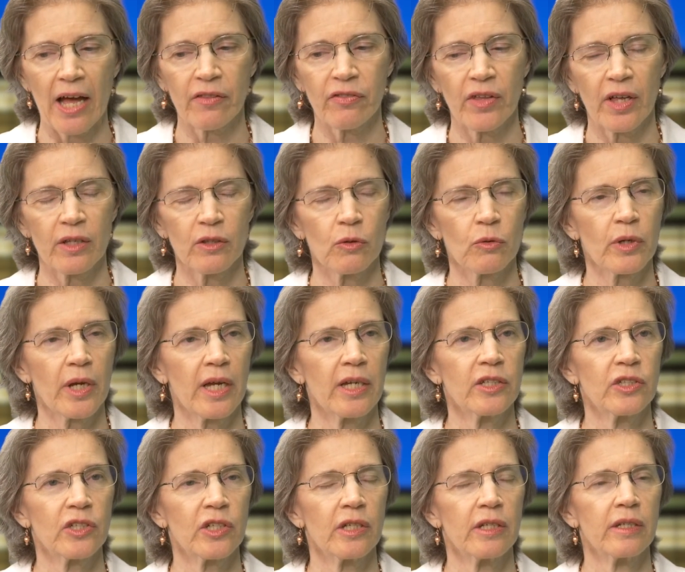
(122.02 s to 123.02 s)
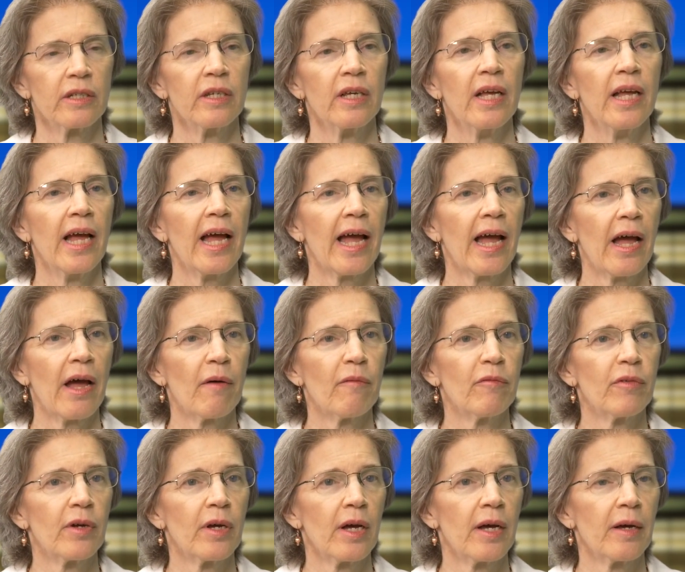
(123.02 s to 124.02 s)
at that location
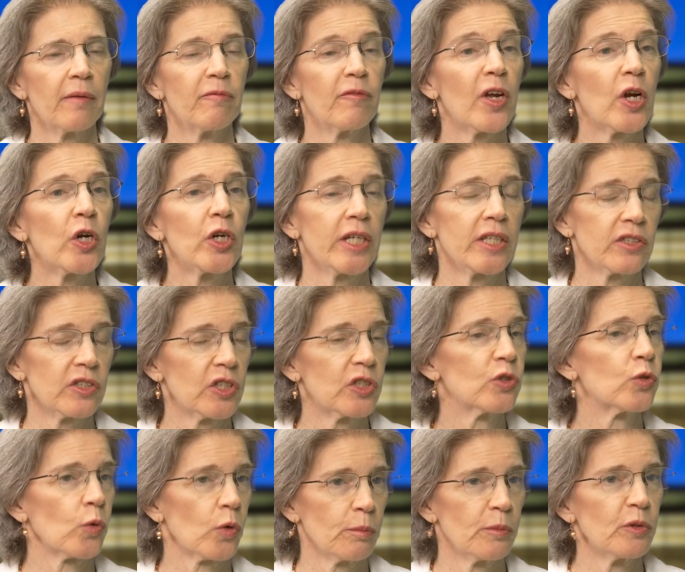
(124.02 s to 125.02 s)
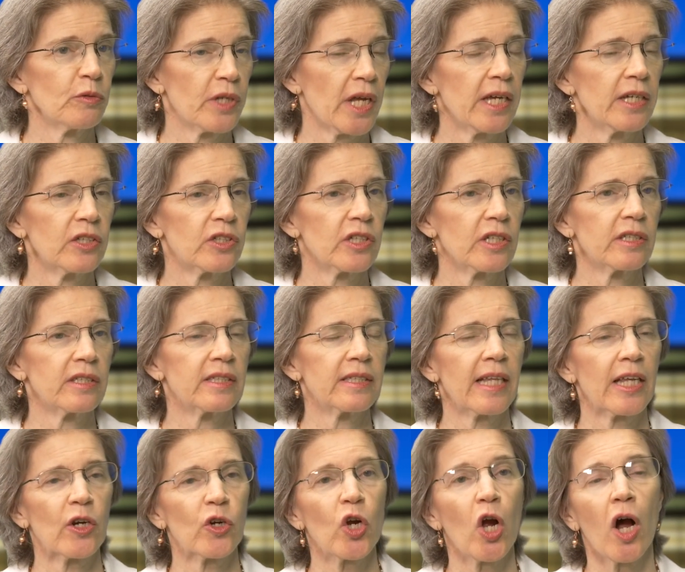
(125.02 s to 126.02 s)
have uh, variances or mutations
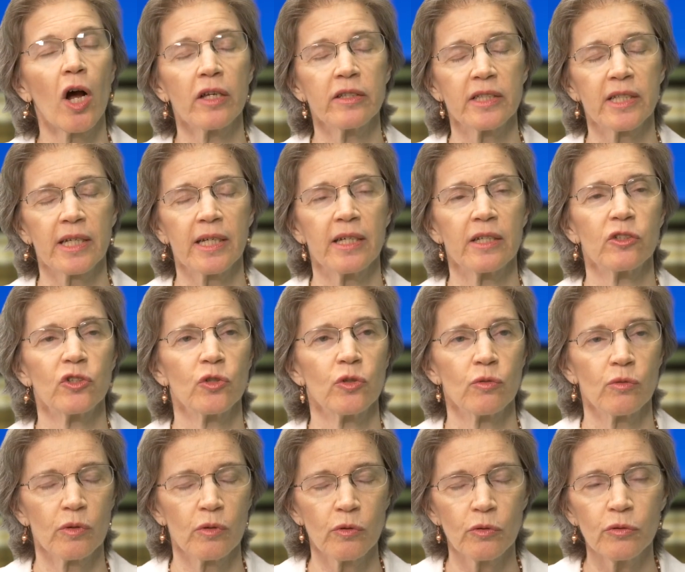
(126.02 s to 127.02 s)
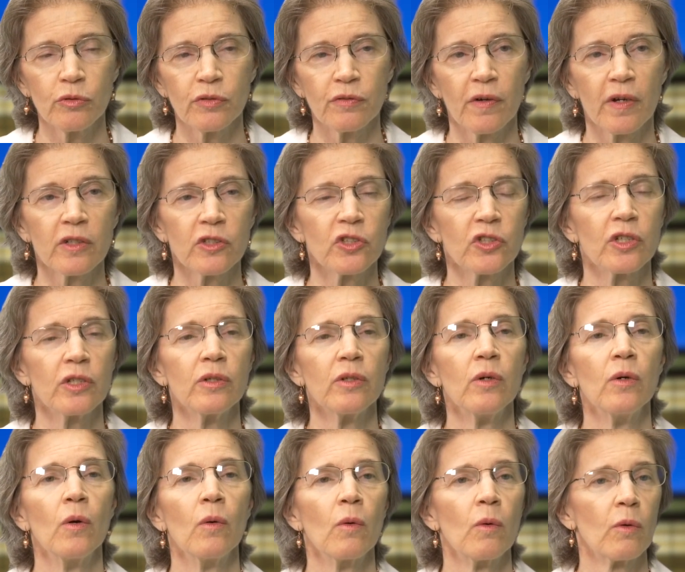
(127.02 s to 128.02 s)
that are causing it to lose function
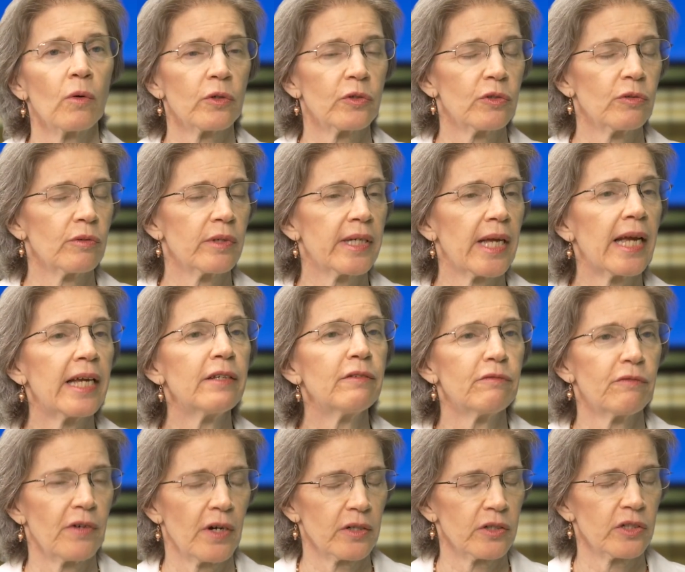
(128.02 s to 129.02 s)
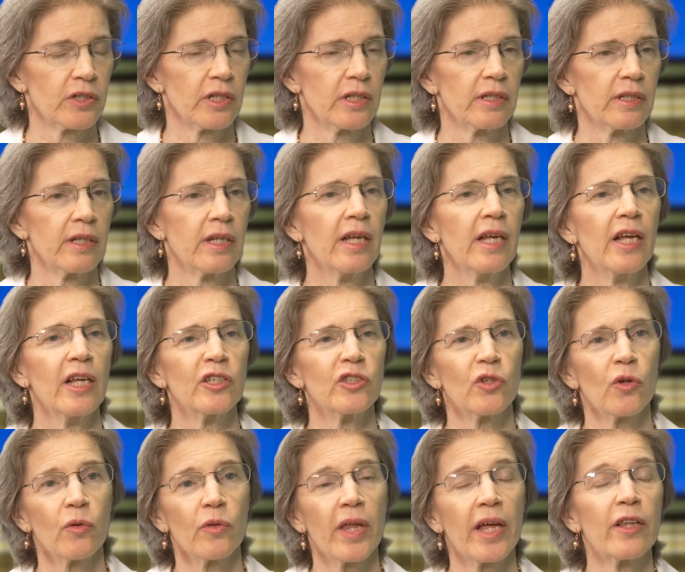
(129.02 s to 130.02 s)
or to gain function,
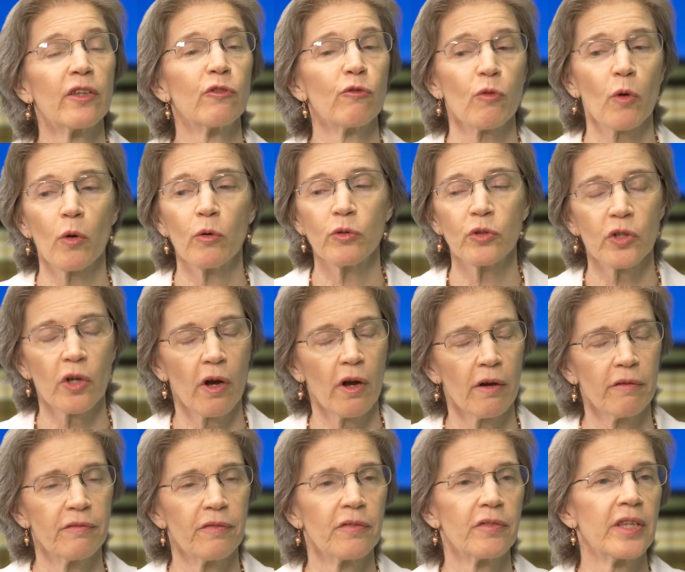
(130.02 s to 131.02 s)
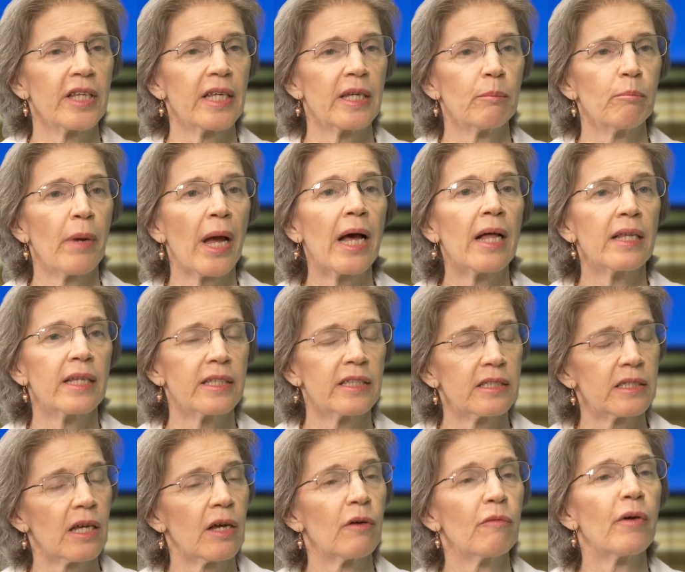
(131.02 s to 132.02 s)
so that throws off the
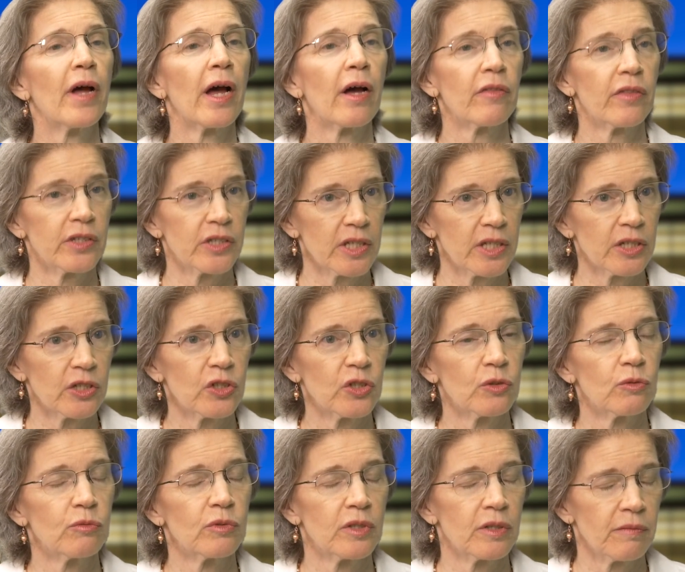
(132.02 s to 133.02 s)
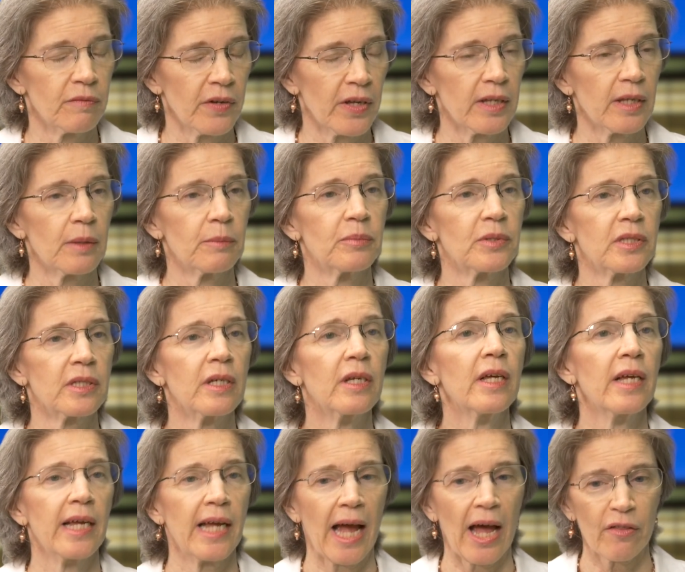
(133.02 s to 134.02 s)
balance of how the tissue develops
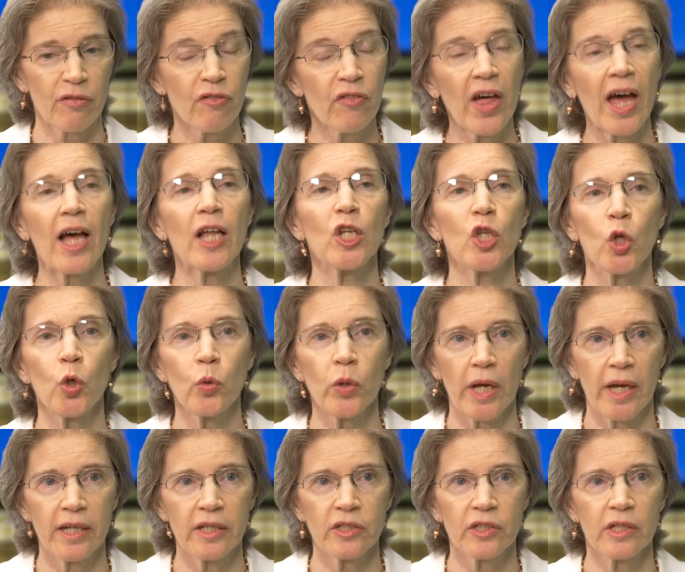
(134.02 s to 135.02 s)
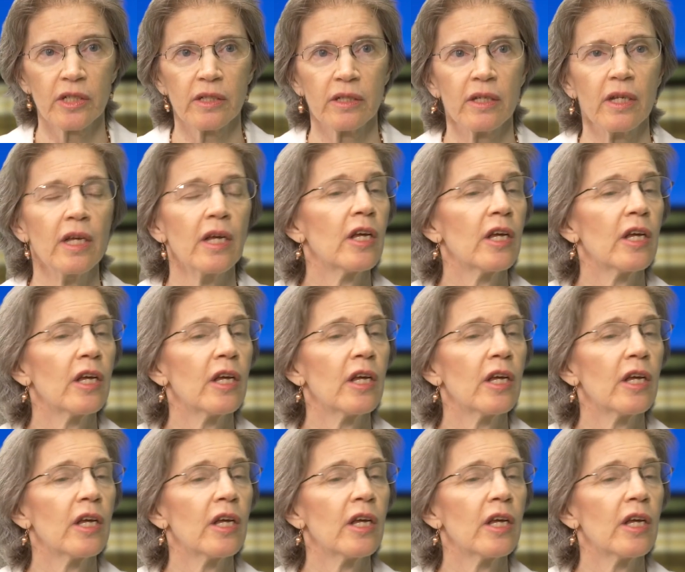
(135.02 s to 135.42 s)
at that location.